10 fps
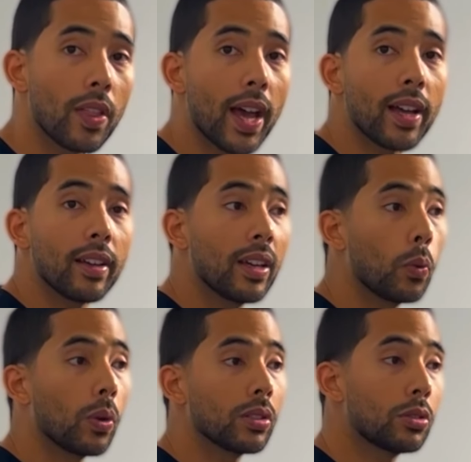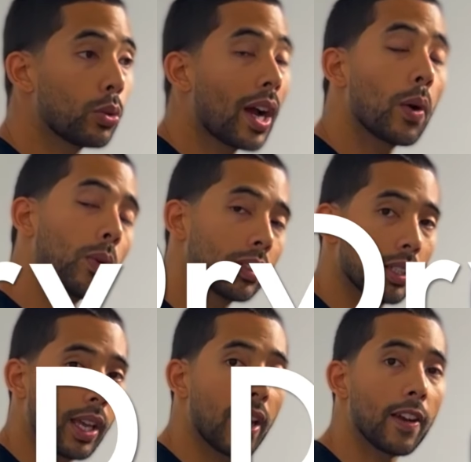that it was dry once
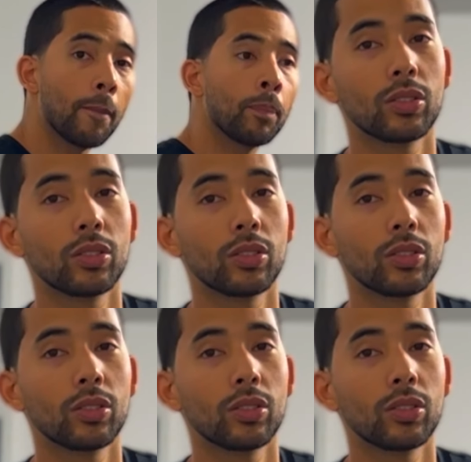again.